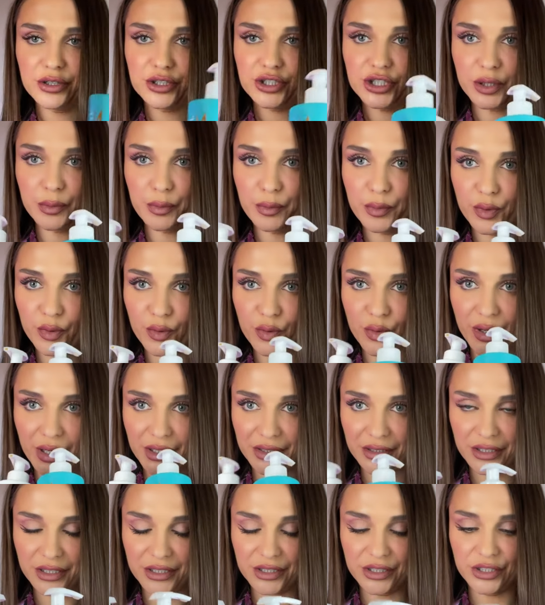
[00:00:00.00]
shampoo
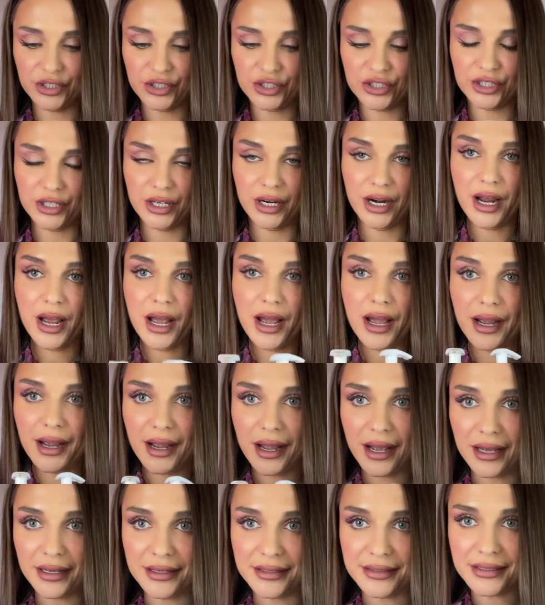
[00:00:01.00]
and conditioner.
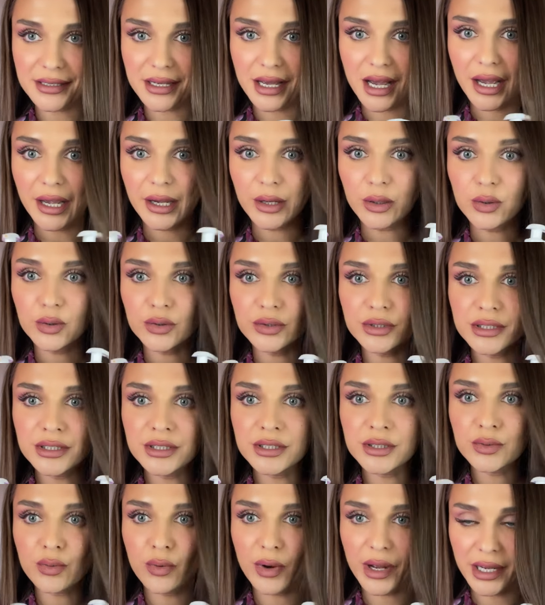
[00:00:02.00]
Guys, I
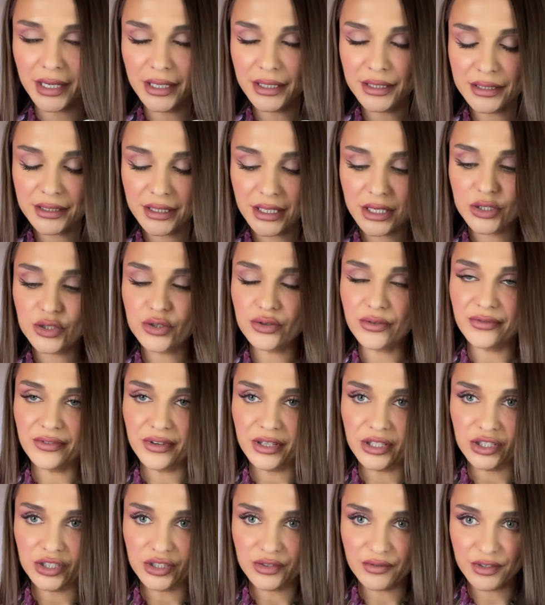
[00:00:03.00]
couldn't wait to
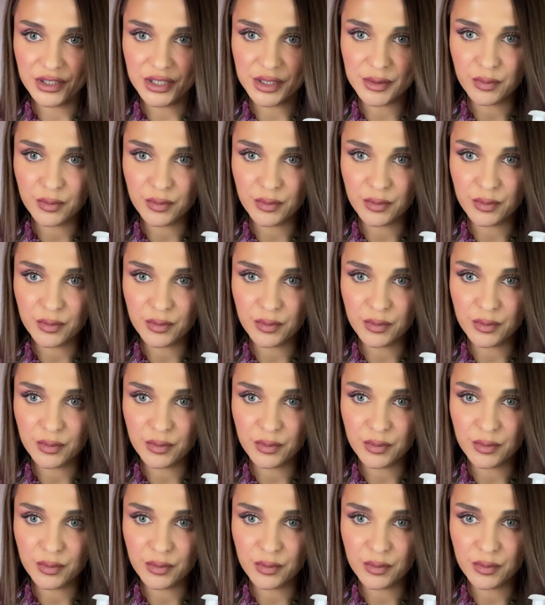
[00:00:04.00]
finish this